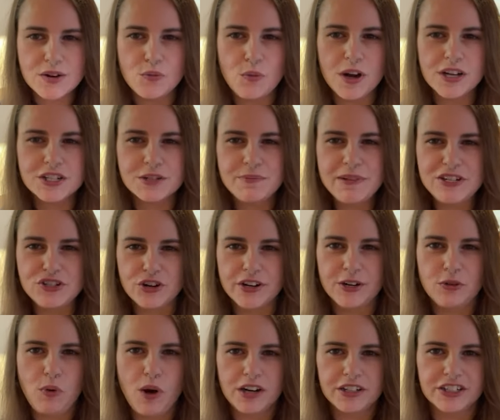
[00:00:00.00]
Watch me
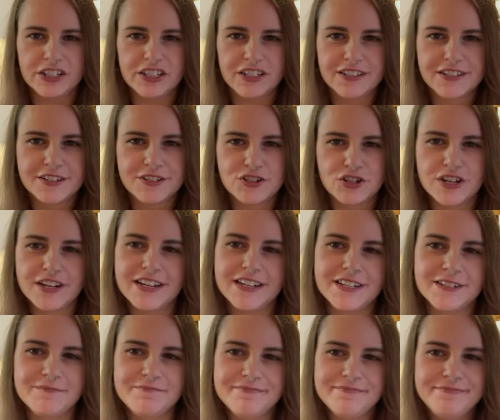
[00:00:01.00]
drink water on
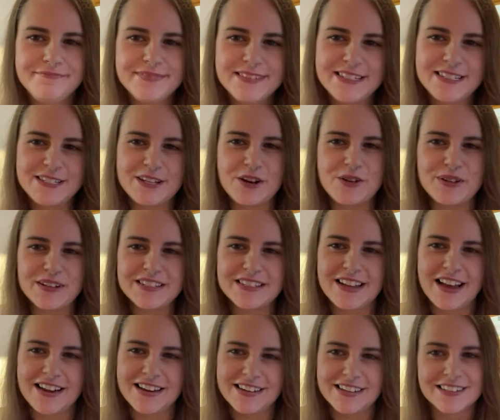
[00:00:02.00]
stream. So
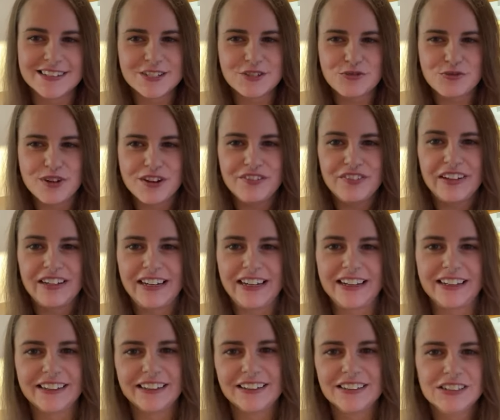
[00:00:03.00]
exciting. It's
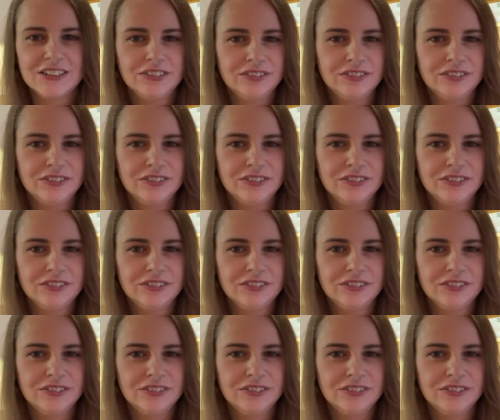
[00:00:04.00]
riveting.